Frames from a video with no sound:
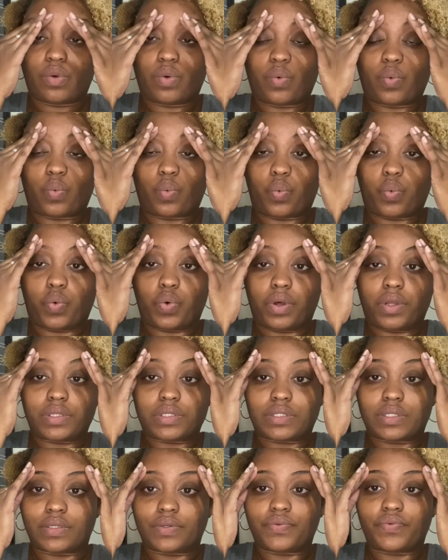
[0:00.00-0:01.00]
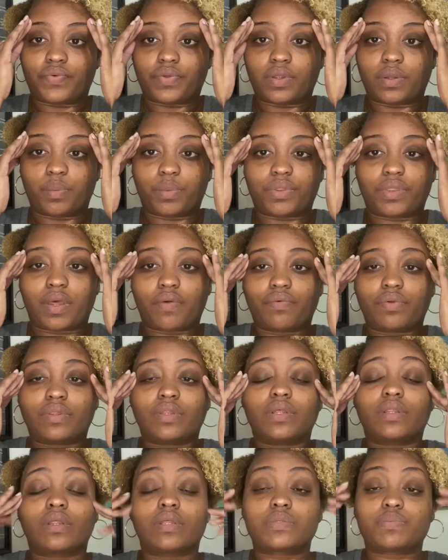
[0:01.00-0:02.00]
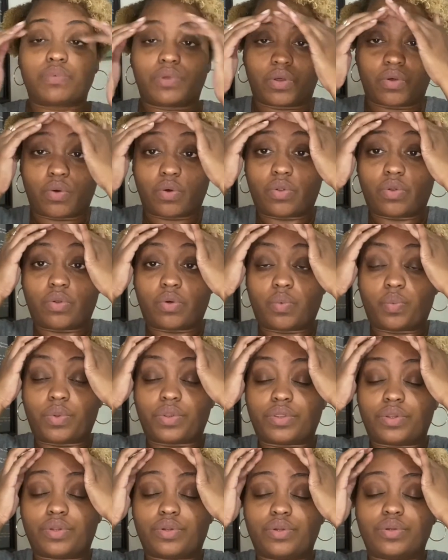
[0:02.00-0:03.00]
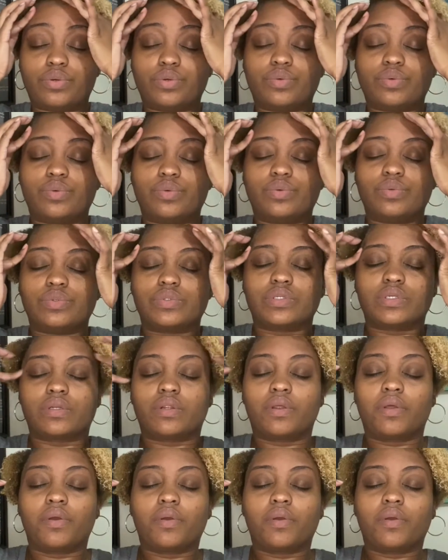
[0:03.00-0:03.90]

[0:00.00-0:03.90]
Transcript: want to film with everything that's been going on with the news and